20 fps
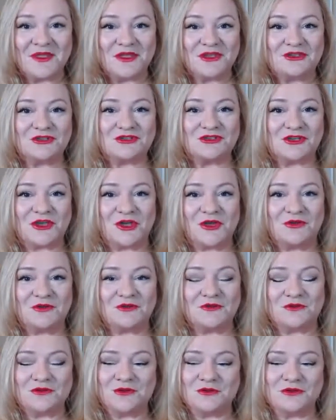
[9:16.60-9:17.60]

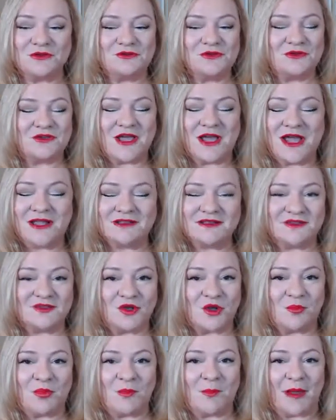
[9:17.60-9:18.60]
So you can't
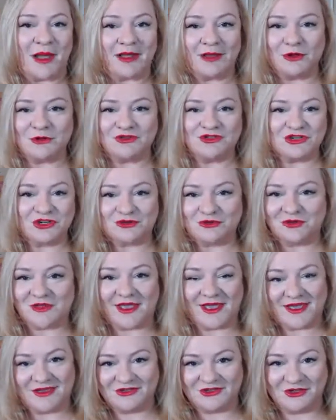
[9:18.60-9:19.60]
stop biological
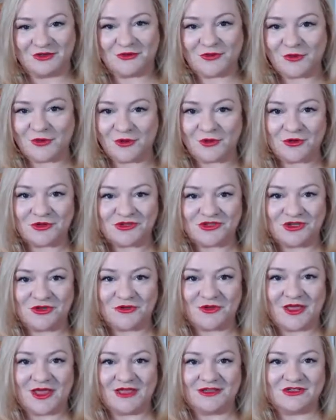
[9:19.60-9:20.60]
aging,
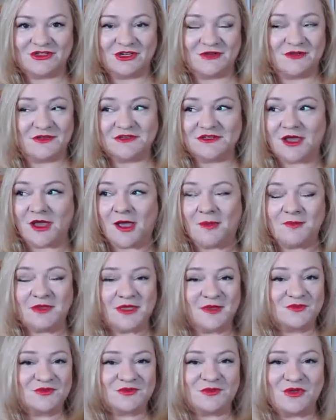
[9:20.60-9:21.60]
chronological aging. The time
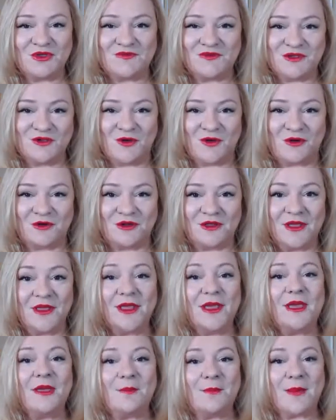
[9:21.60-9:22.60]
keeps moving on.
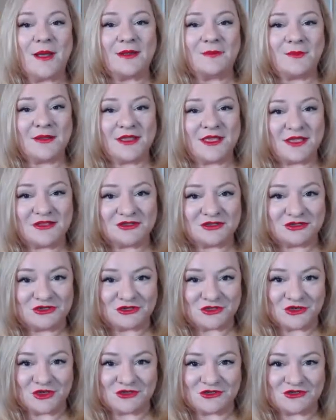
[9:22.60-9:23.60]
But we can
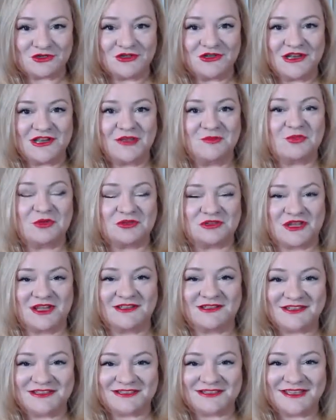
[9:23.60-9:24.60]
certainly
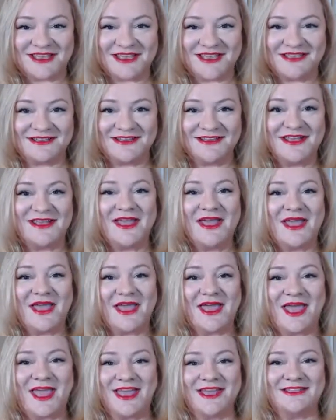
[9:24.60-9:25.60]
protect the skin
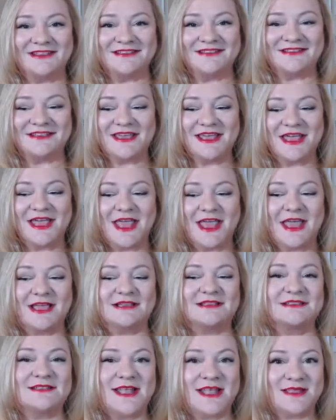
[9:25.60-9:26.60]
and
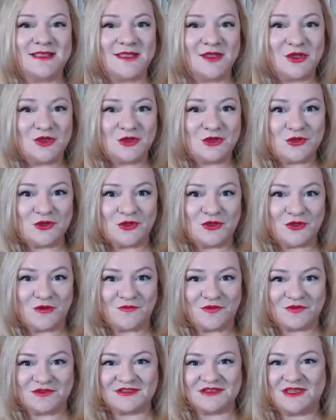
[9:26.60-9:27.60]
extend the youth of
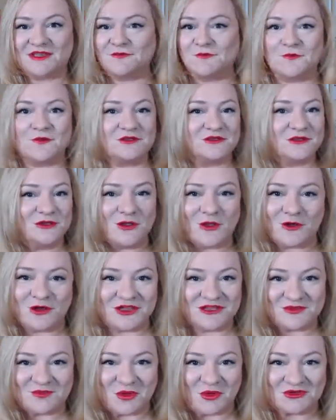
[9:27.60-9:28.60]
the skin for as long
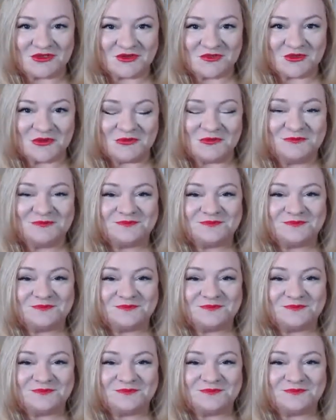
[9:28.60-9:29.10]
as possible.